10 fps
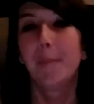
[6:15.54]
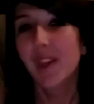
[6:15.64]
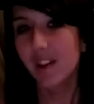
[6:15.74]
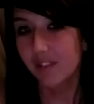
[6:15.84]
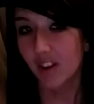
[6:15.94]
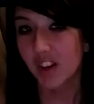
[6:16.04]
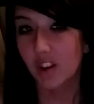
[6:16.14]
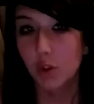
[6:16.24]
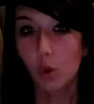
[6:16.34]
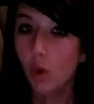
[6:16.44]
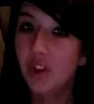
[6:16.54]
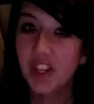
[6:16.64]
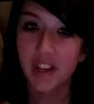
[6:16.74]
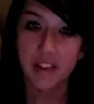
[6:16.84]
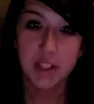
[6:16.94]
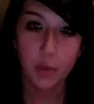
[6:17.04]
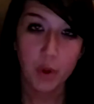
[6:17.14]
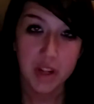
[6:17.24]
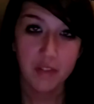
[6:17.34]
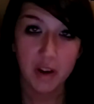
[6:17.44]
Then I found out you only get like
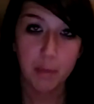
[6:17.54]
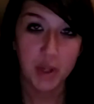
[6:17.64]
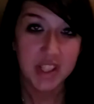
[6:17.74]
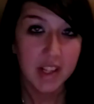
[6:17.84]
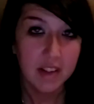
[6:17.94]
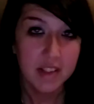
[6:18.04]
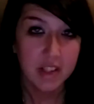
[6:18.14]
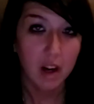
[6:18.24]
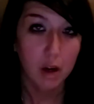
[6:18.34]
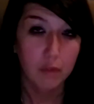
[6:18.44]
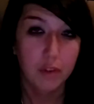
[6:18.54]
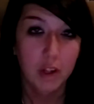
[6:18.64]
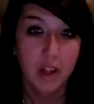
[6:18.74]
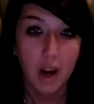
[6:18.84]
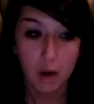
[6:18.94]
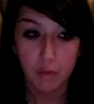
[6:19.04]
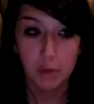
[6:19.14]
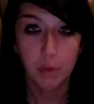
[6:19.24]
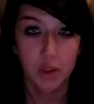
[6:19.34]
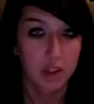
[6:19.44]
25% of every
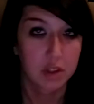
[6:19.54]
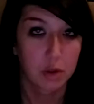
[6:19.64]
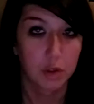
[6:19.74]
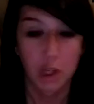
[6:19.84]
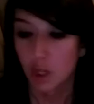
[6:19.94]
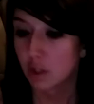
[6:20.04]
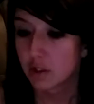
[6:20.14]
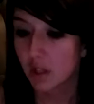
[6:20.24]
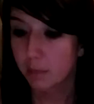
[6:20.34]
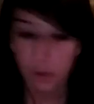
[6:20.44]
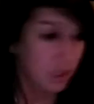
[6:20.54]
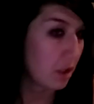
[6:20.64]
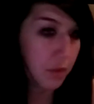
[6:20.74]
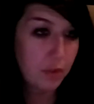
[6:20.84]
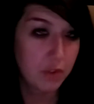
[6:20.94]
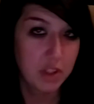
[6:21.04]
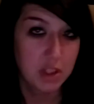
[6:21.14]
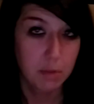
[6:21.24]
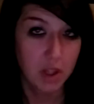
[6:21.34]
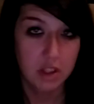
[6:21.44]
book that's sold. So that book sells for
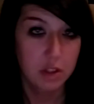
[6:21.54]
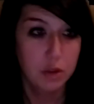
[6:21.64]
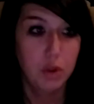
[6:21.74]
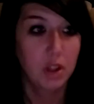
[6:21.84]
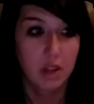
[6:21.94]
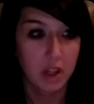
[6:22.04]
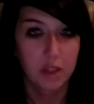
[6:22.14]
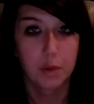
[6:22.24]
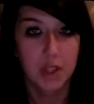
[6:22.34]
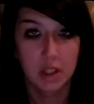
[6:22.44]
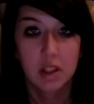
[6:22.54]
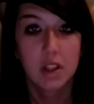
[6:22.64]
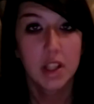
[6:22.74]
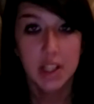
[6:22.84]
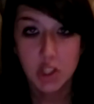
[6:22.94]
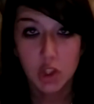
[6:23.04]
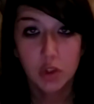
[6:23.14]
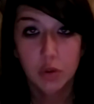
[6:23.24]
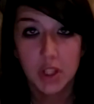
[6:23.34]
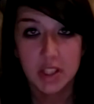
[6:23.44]
15 bucks and you get like three. It's
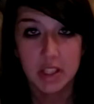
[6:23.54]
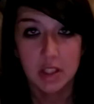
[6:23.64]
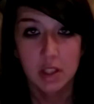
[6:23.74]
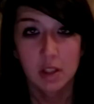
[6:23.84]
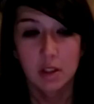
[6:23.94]
crazy.